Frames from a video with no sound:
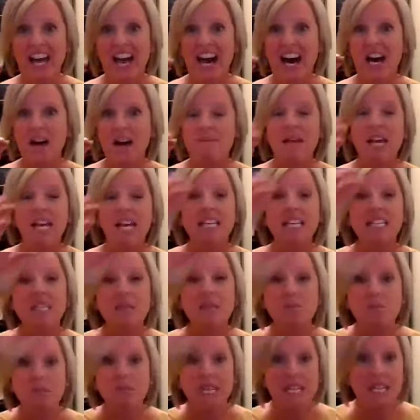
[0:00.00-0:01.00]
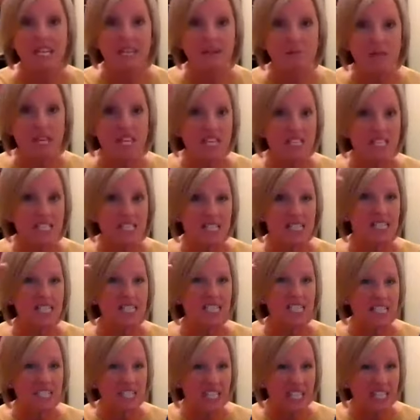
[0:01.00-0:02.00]
And it's beading because
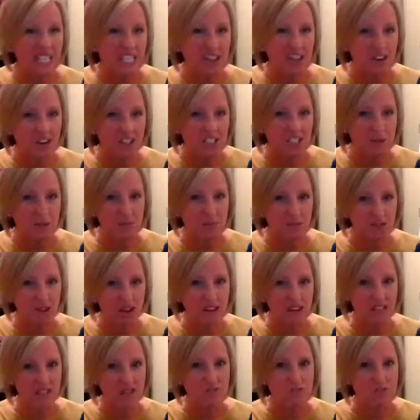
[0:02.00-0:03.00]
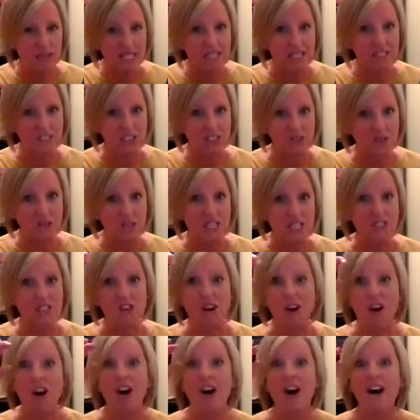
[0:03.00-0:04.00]
it's sticking onto product residue that's
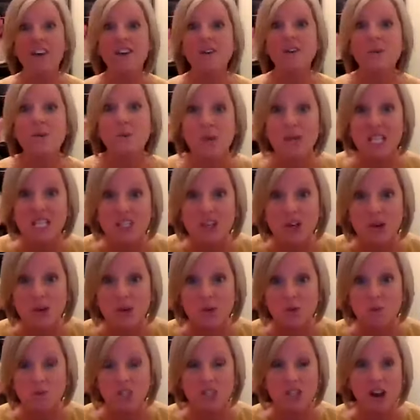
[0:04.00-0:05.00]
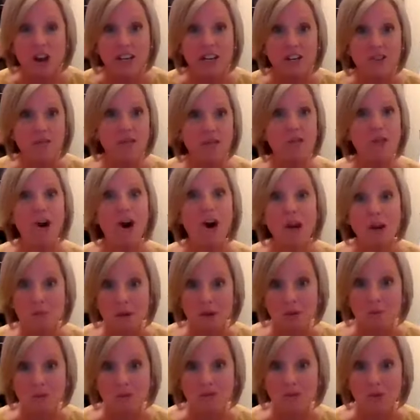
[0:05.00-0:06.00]
on windows, which I never thought
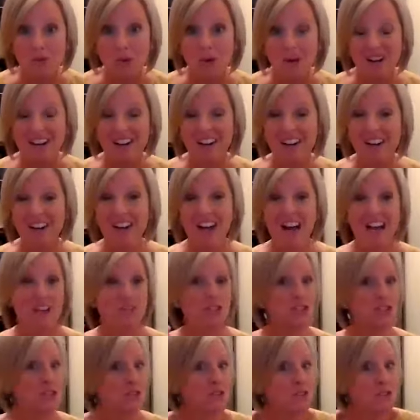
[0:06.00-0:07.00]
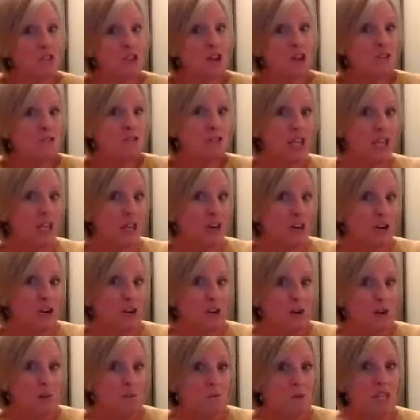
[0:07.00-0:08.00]
about before. I used to use a lot of vinegar
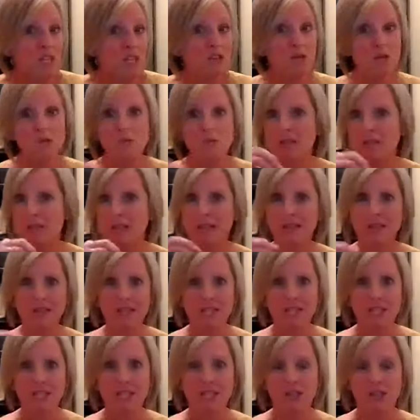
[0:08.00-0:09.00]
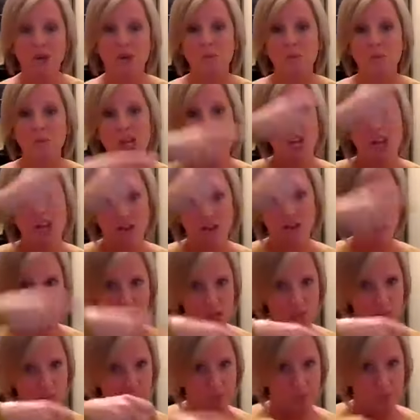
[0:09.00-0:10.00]
on windows with a little dish soap.
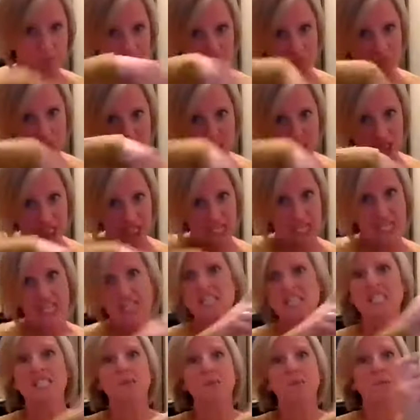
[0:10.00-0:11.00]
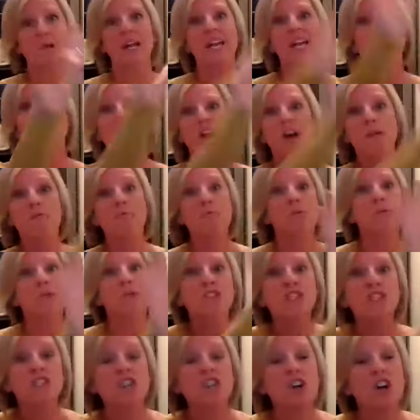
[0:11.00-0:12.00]
Just put it in, spray it on,
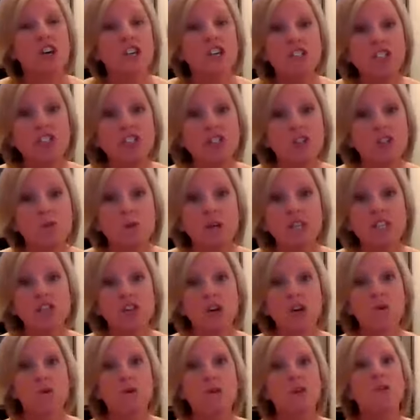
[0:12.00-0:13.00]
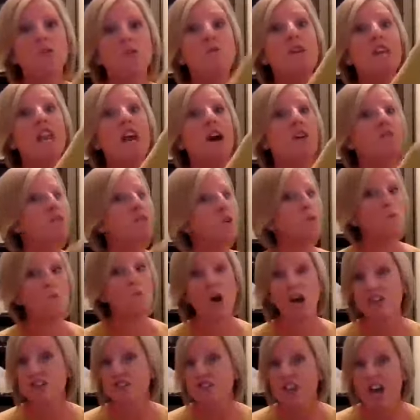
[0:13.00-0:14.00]
push it onto your window. You never
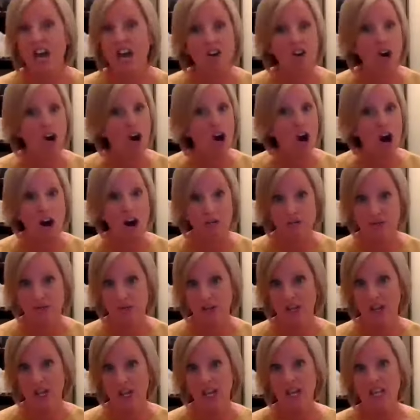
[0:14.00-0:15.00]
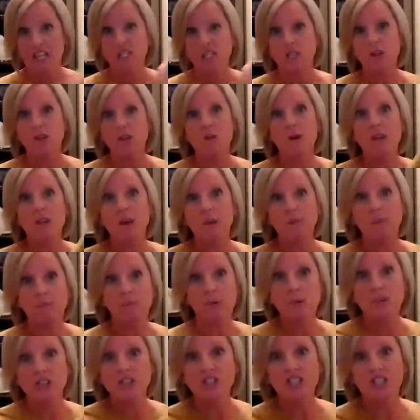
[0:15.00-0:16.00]
wash that off. So you end up
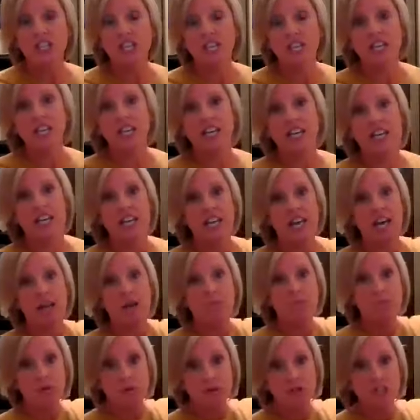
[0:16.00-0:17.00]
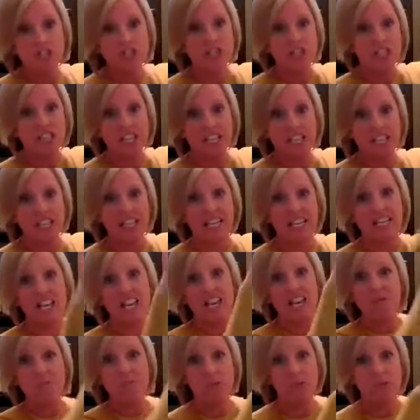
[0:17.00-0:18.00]
pushing it in and pushing it in
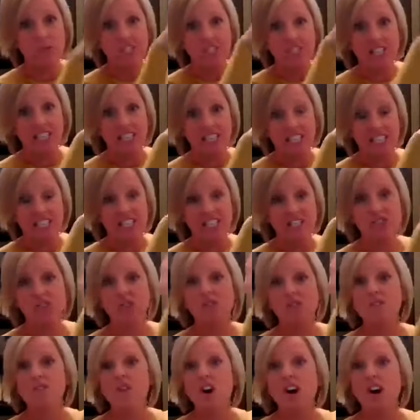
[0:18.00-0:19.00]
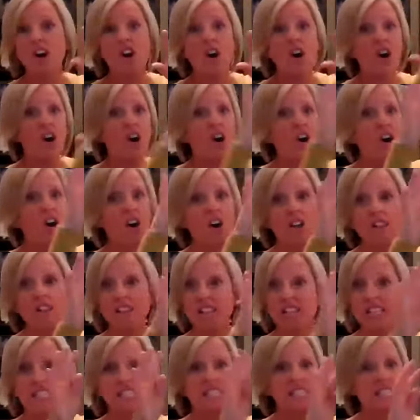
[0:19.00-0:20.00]
and pushing it in. So you've got all
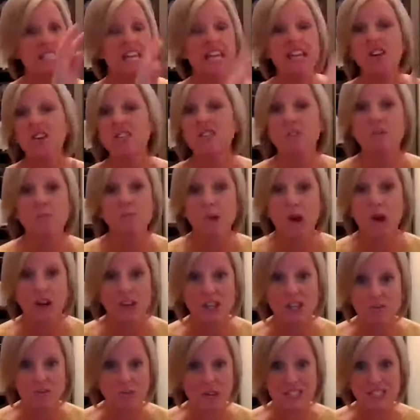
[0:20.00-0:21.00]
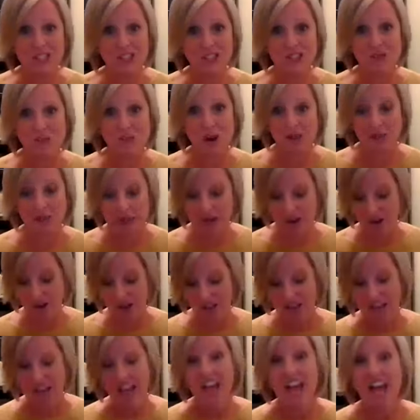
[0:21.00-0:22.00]
these layers of product residue on there,
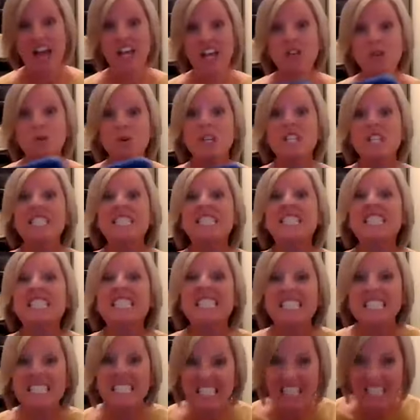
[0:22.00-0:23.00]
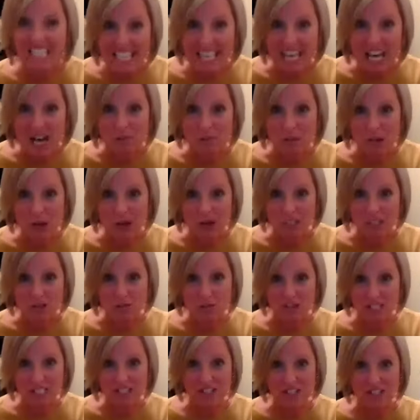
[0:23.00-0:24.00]
and you could see that product
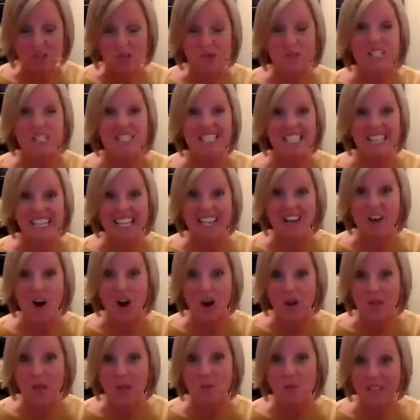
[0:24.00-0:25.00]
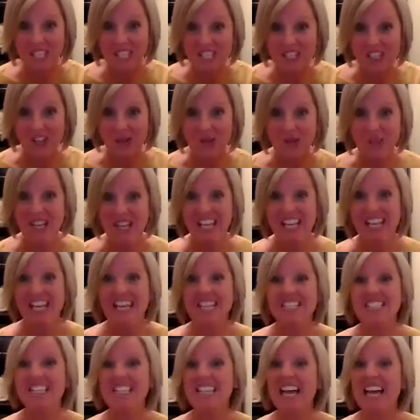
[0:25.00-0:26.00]
residue sitting on the window
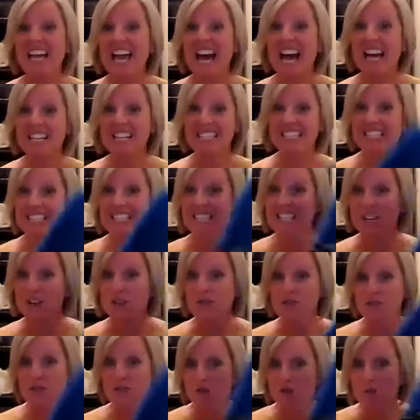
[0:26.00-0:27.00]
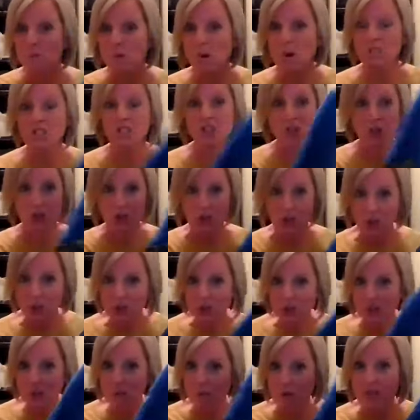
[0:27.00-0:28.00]
until I actually did a few more
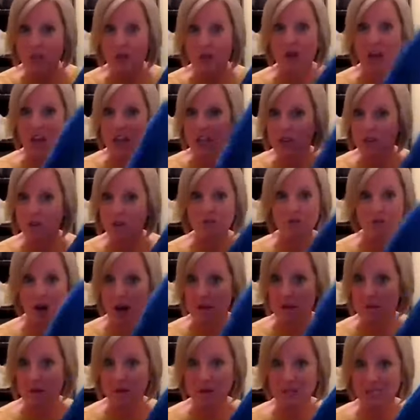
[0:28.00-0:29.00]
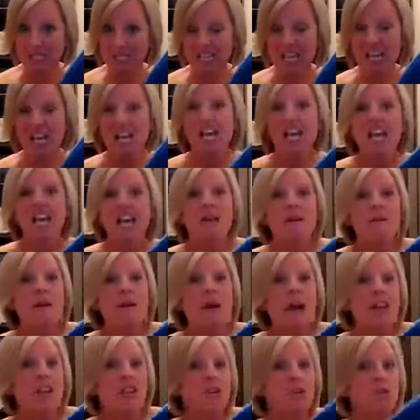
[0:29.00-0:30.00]
circles with our ENJO fibers.
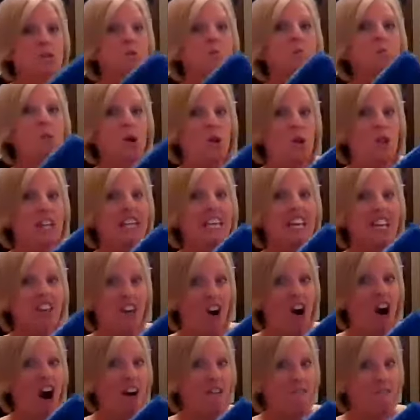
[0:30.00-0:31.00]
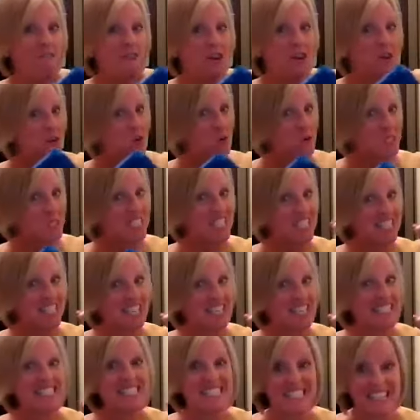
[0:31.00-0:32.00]
ENJO was pulling it off, and I'll go into
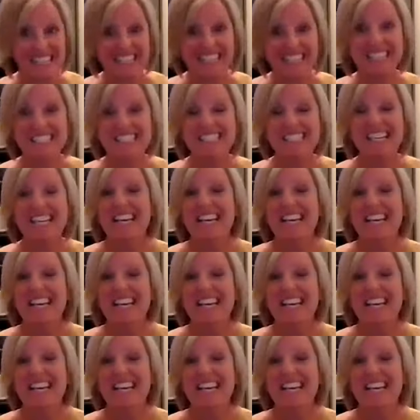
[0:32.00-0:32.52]
that in a second.